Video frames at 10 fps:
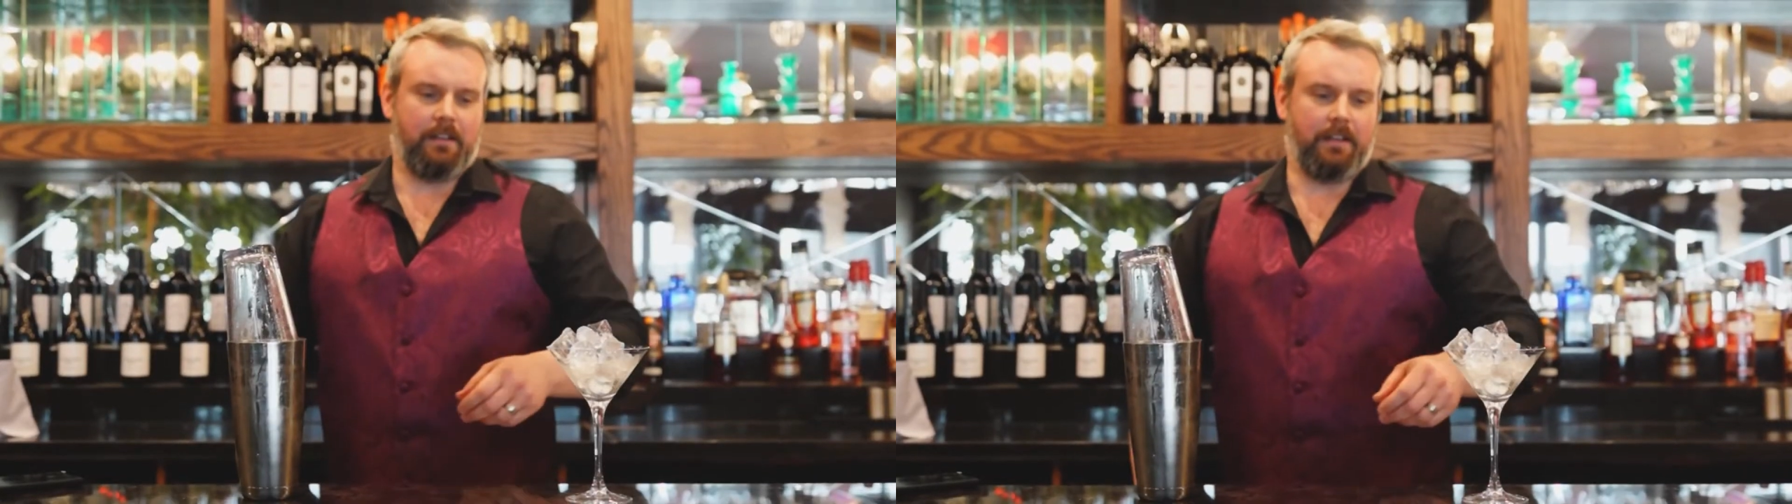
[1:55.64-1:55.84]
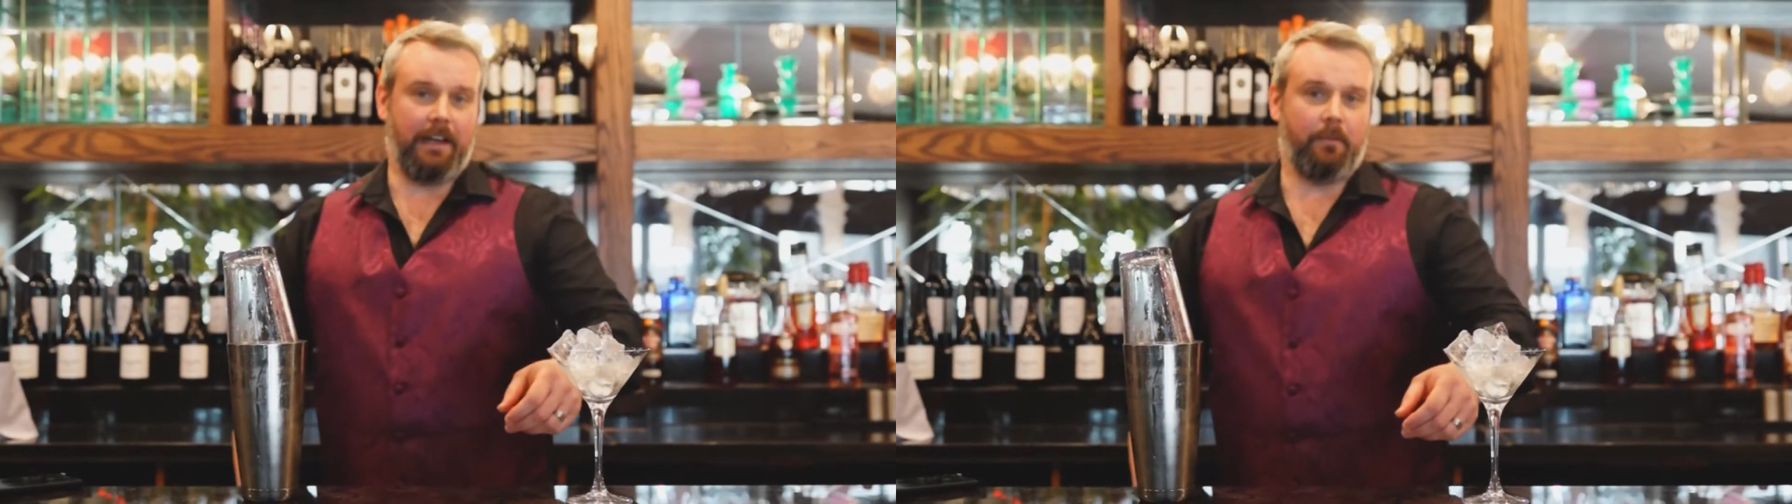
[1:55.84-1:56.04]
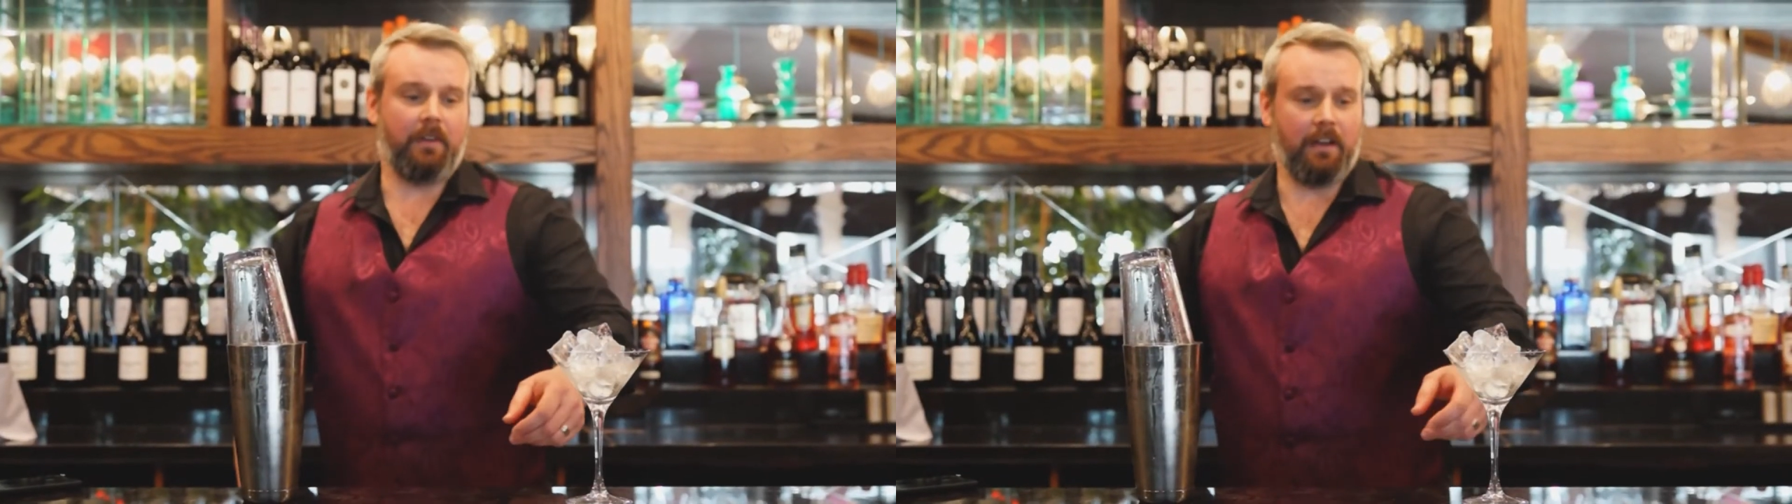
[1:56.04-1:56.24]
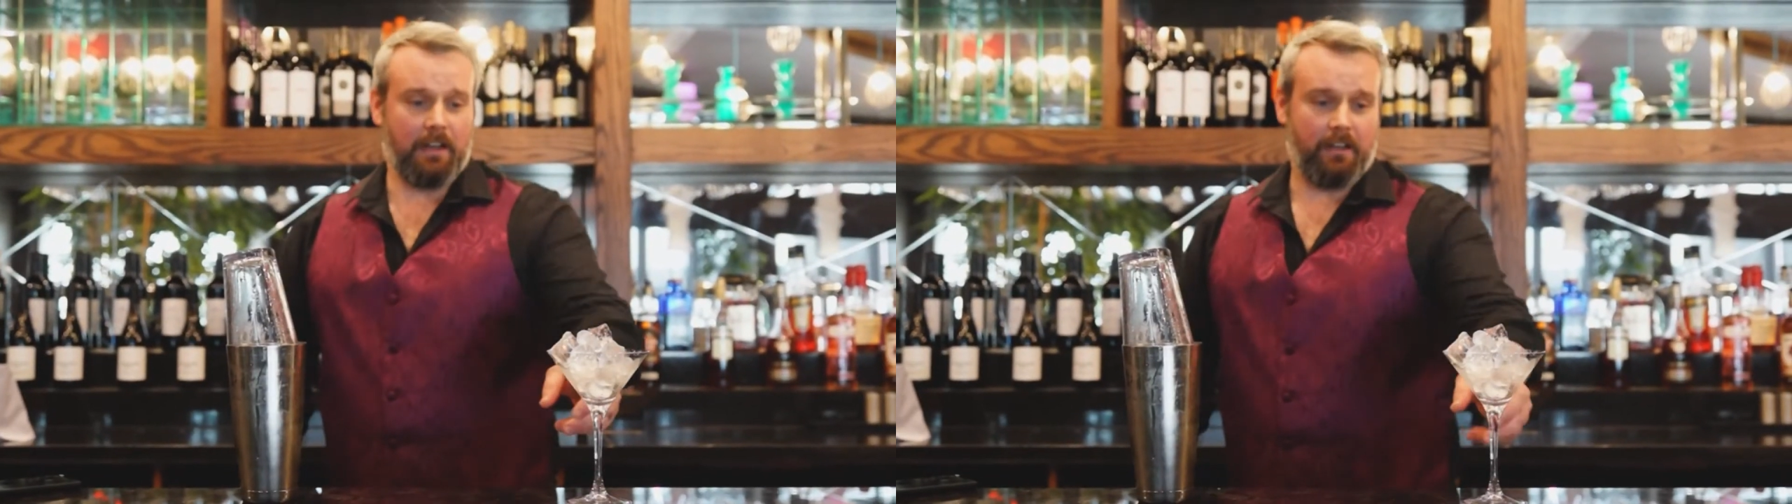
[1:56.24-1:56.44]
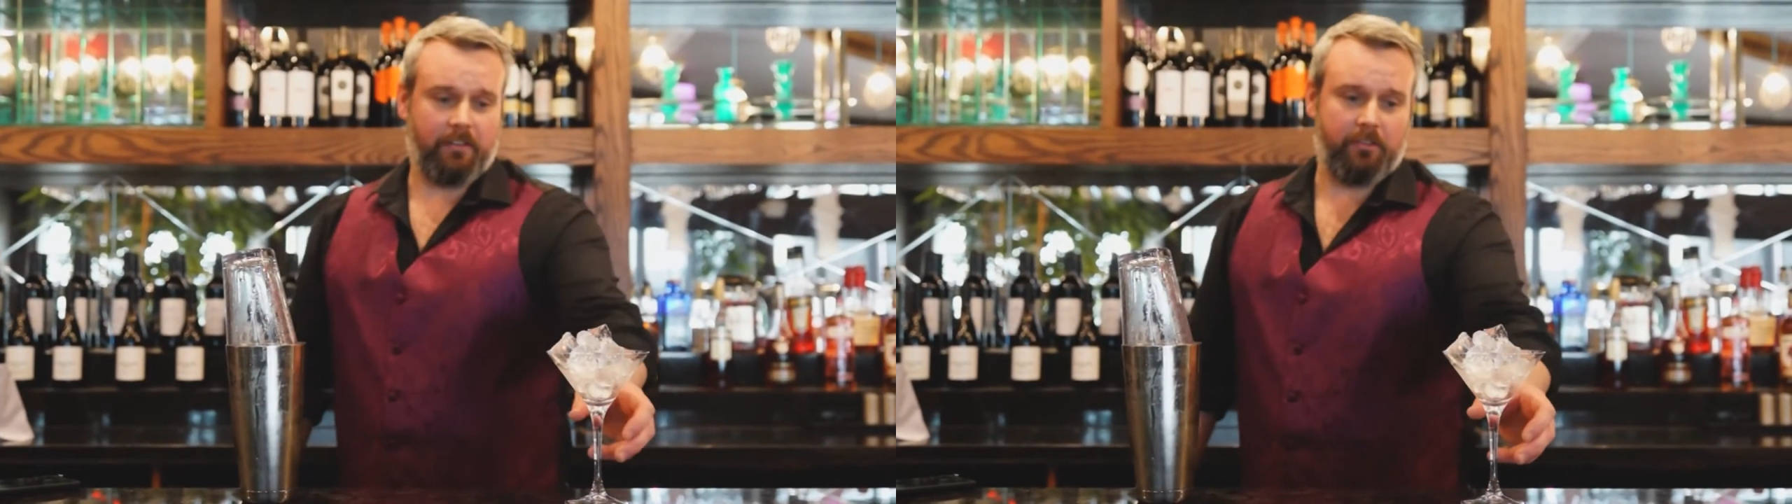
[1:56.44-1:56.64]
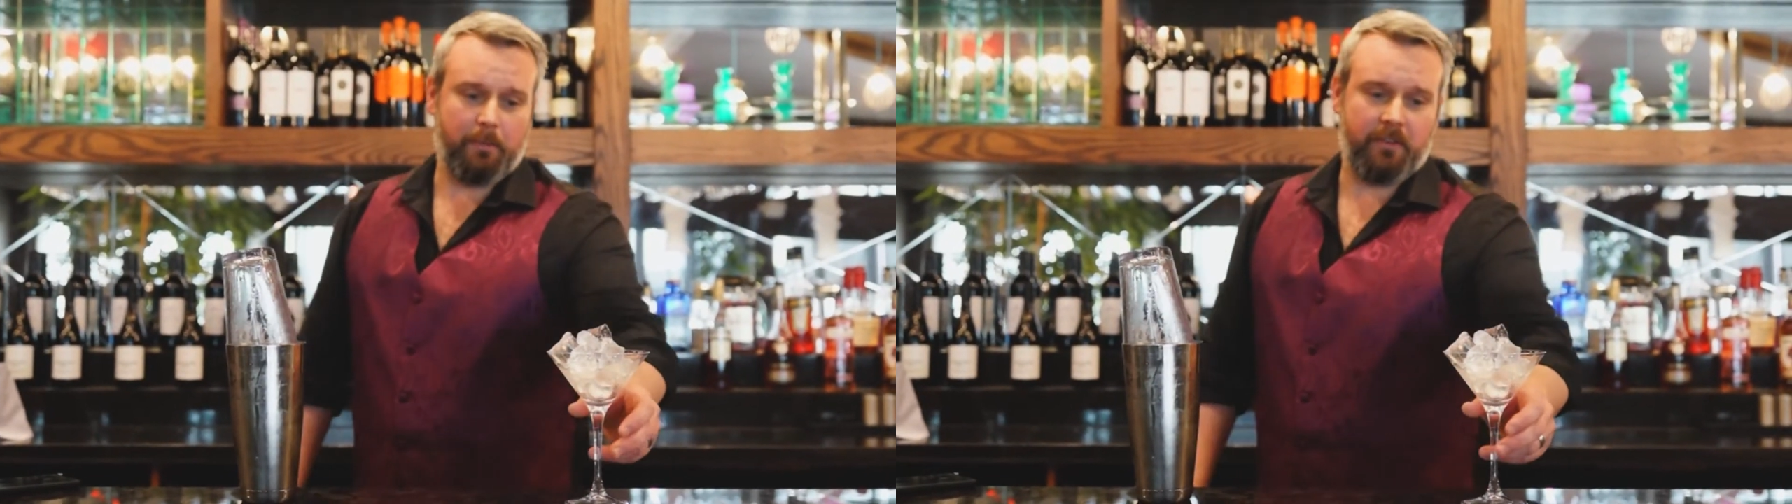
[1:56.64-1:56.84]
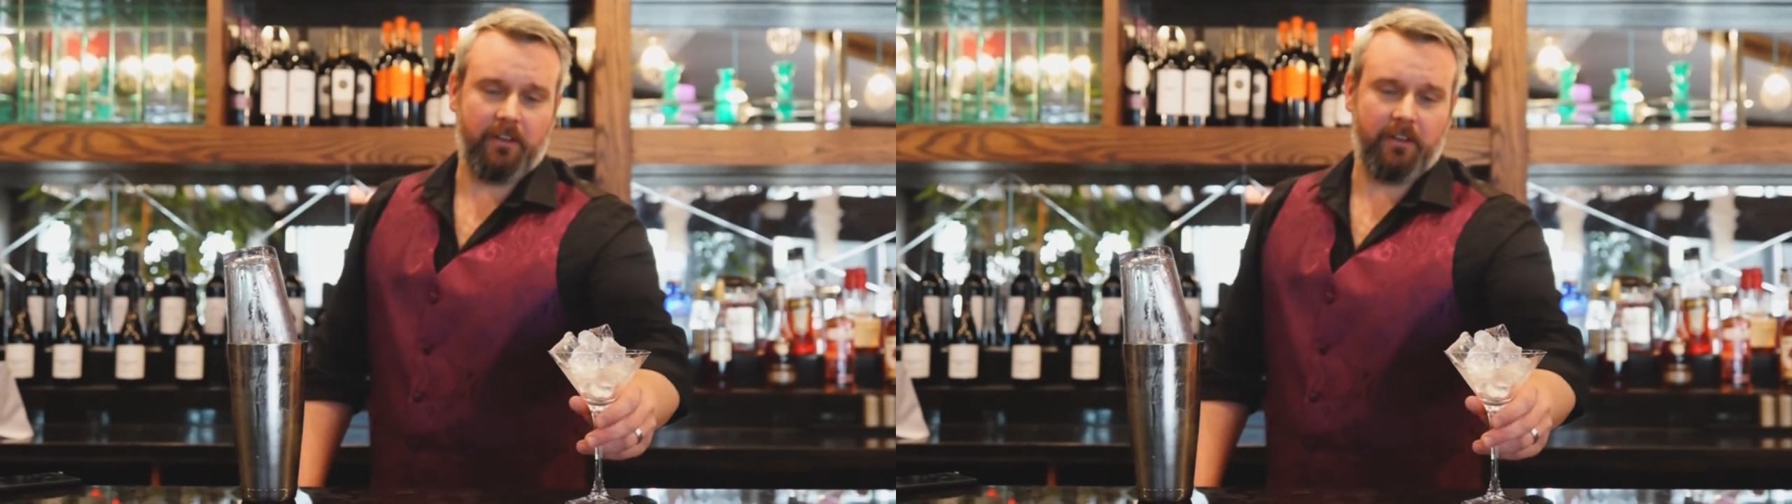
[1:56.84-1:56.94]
Now, our glass is super